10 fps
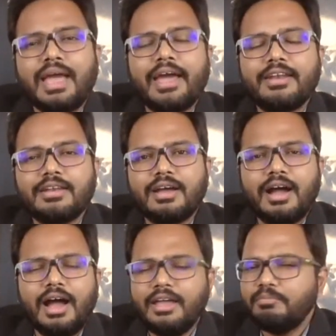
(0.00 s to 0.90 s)
And
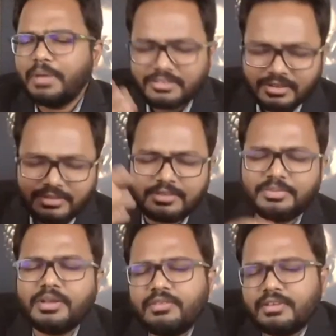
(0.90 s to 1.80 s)
I mentioned
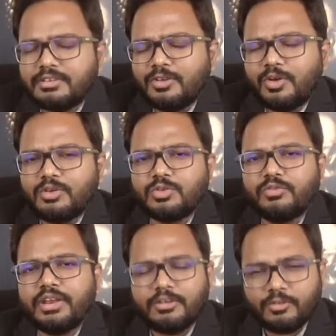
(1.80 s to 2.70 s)
this previously
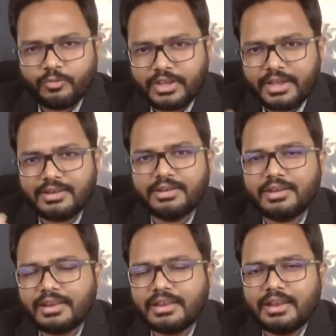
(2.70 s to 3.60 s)
also, whenever we
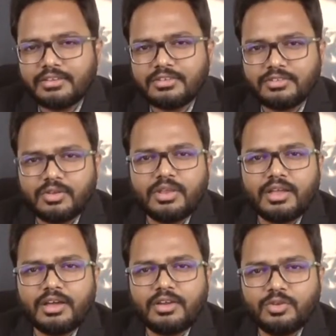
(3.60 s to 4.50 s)
attended any lectures
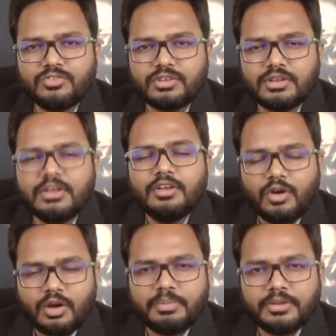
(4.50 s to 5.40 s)
during our UG
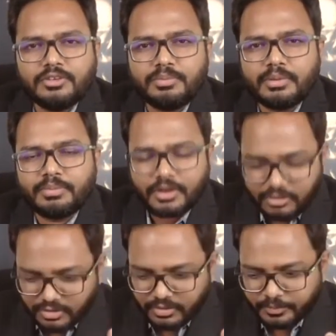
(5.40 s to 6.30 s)
or PG
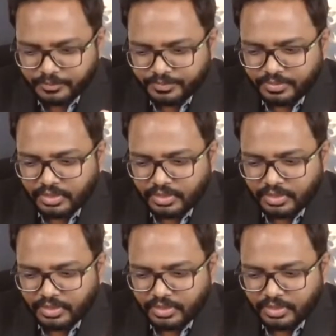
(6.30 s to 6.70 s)
preparation,